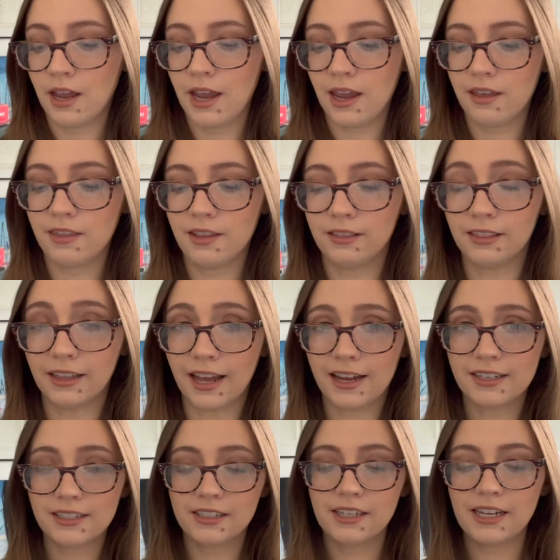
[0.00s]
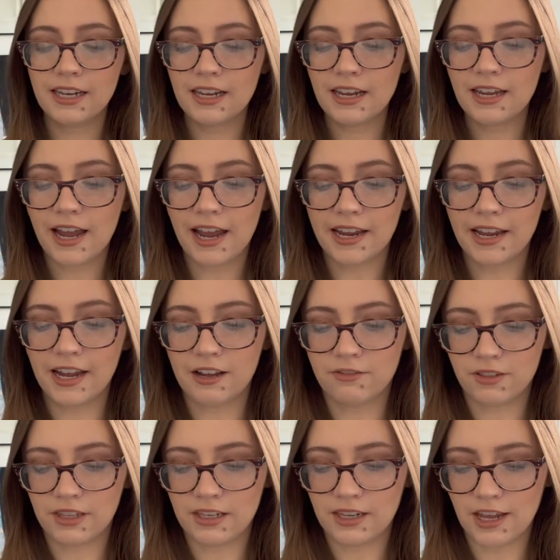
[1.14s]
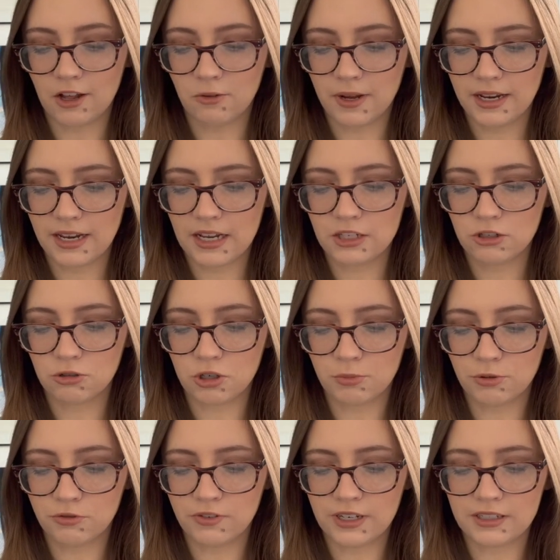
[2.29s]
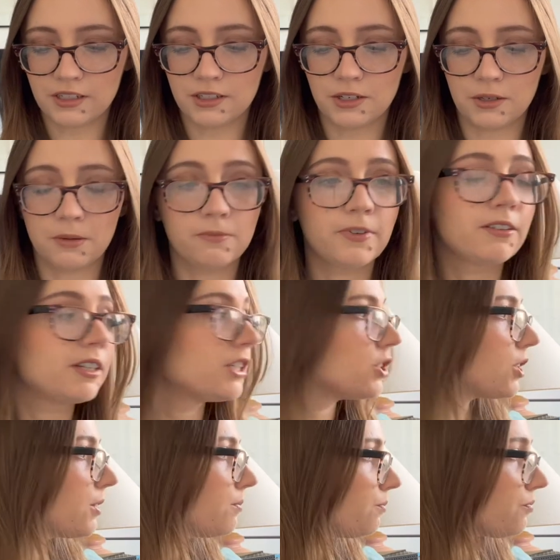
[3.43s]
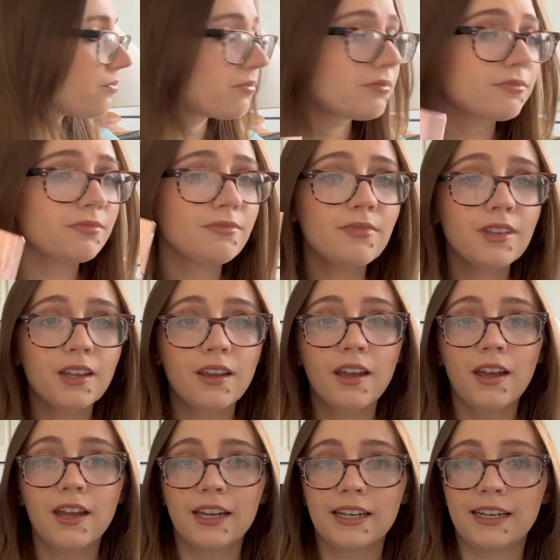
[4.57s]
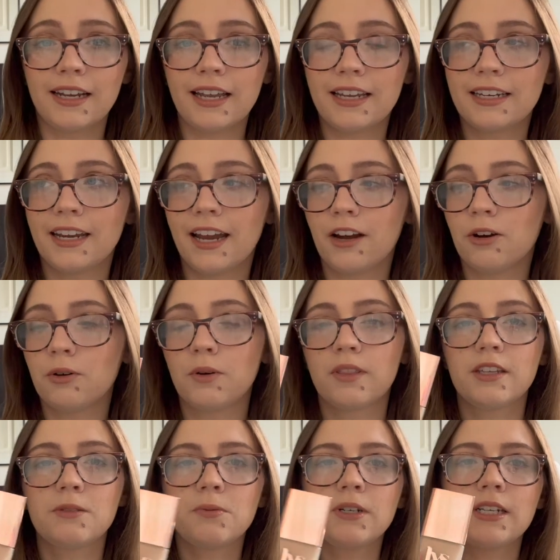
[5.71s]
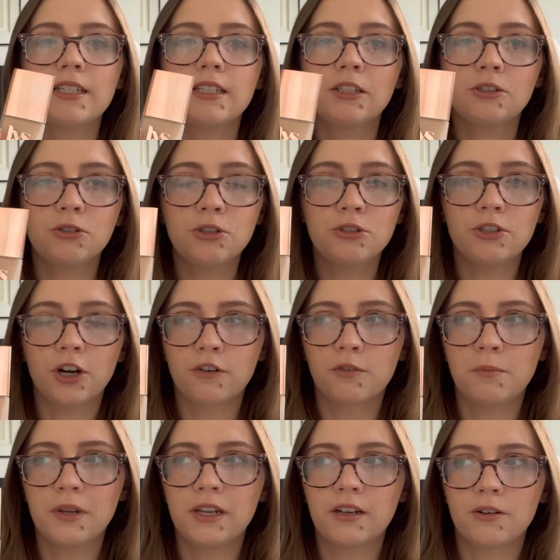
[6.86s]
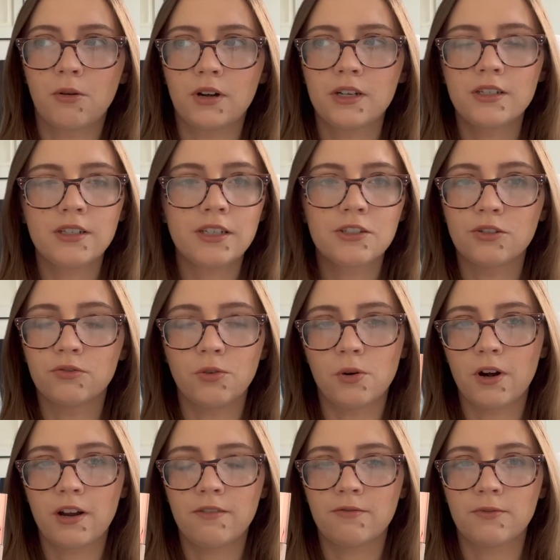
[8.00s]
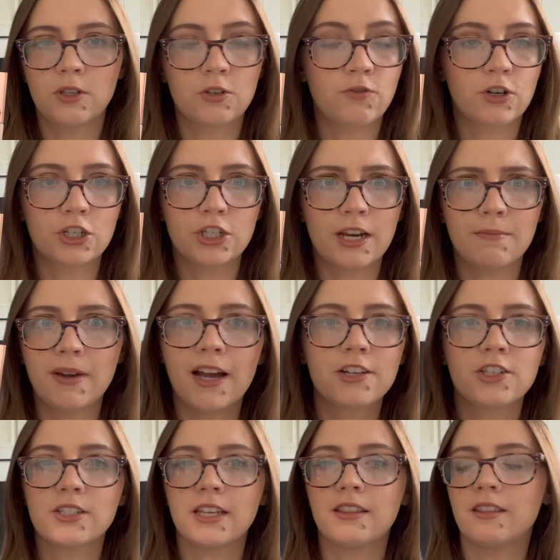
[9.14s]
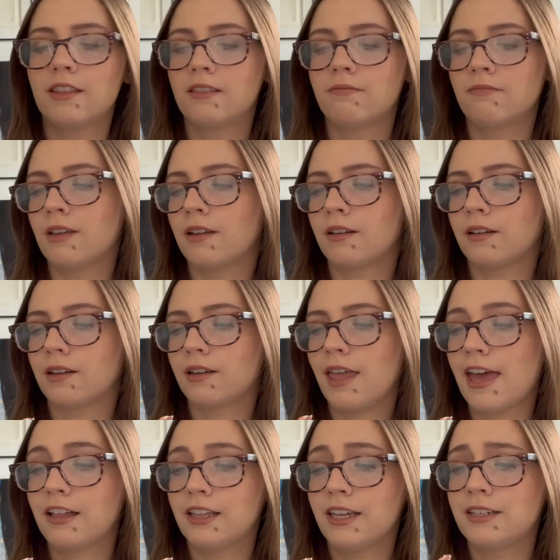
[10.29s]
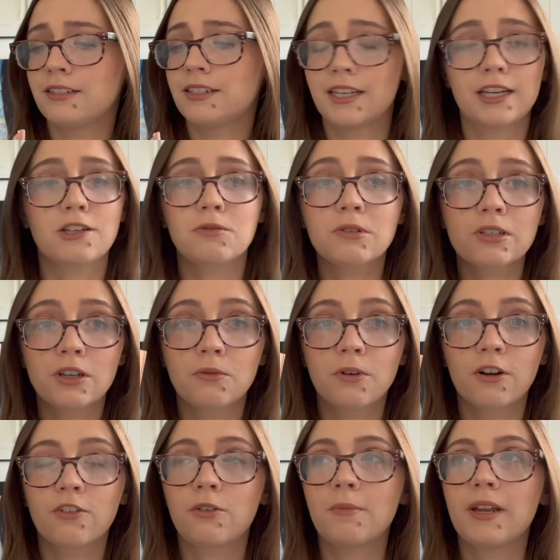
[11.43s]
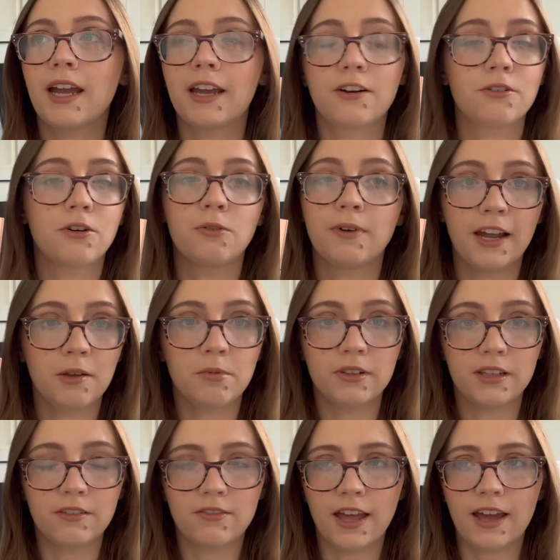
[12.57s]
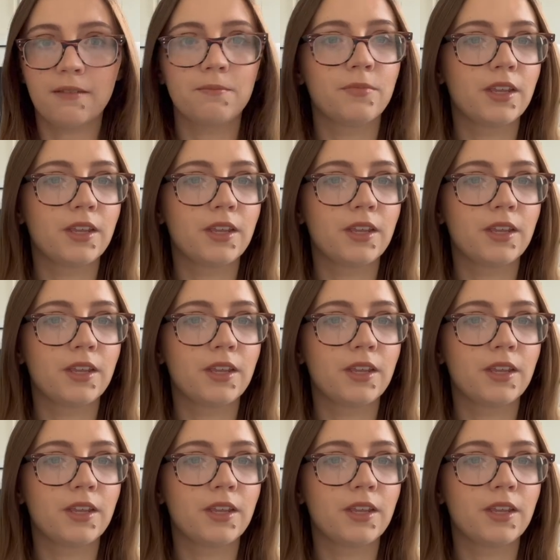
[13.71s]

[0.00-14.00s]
And then lastly, I have the L Y S Triple Fix Serum Foundation. Now, this one is a little too dark for me. According to like Sephora, the first shade match, it said uh, L N six was gonna work for me. I don't know why I believe that.